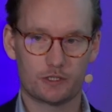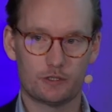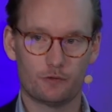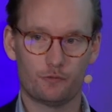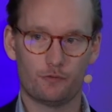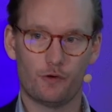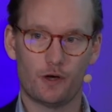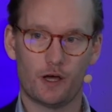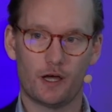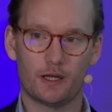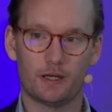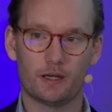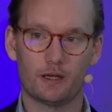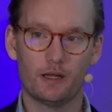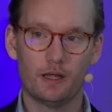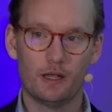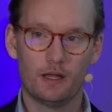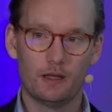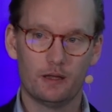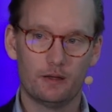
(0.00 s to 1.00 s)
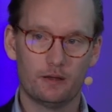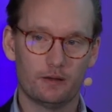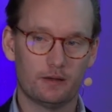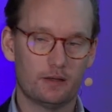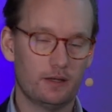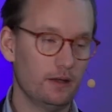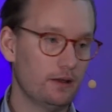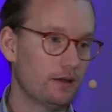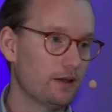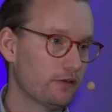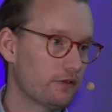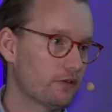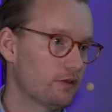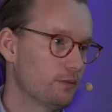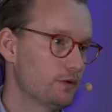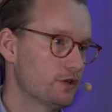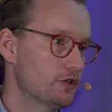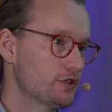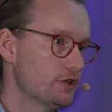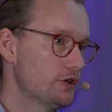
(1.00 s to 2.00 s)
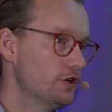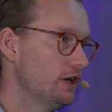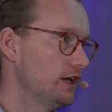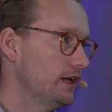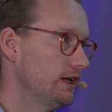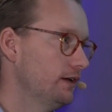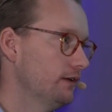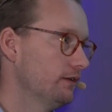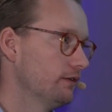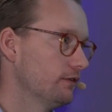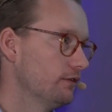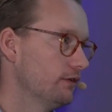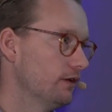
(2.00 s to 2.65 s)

to find key customers early,